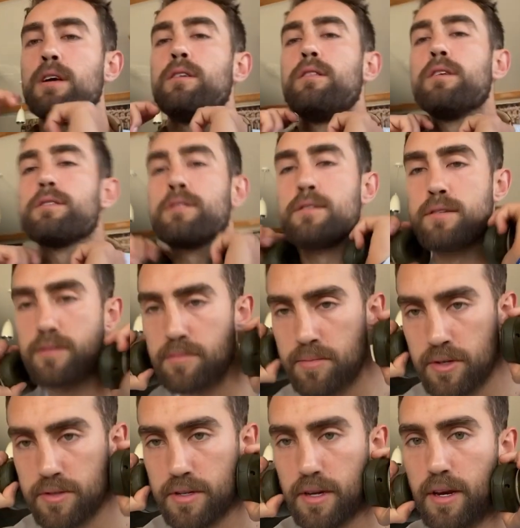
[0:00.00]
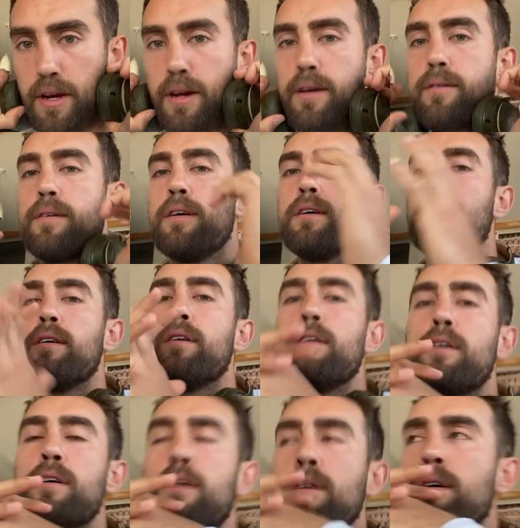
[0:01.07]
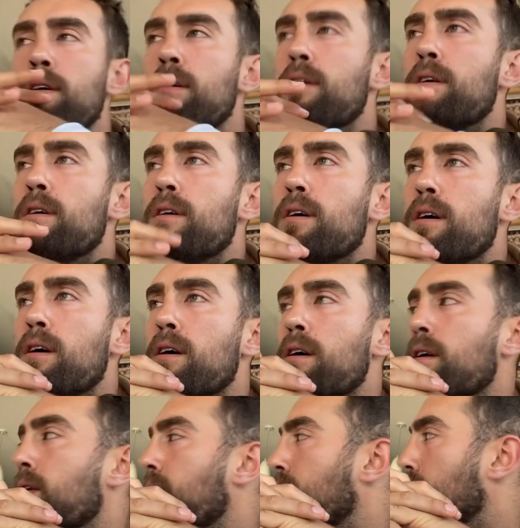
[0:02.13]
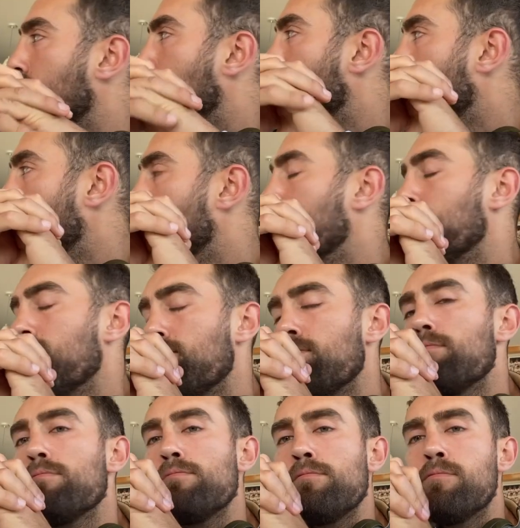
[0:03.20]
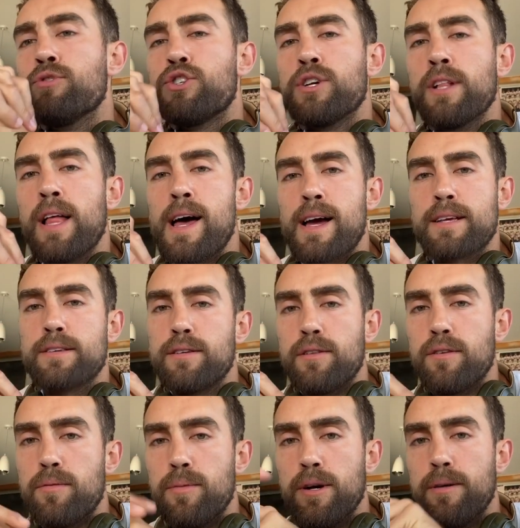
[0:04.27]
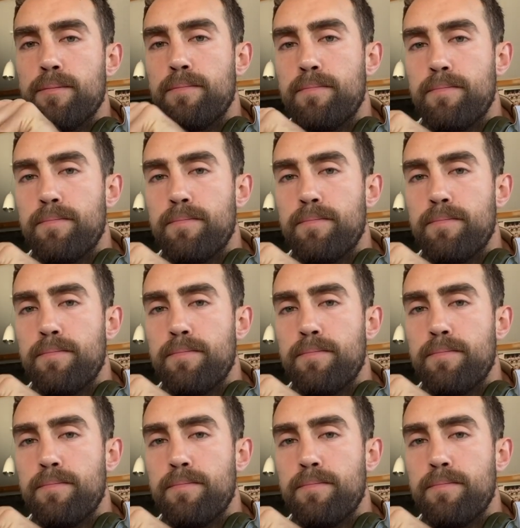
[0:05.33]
Listen to some music here and chillax a little bit.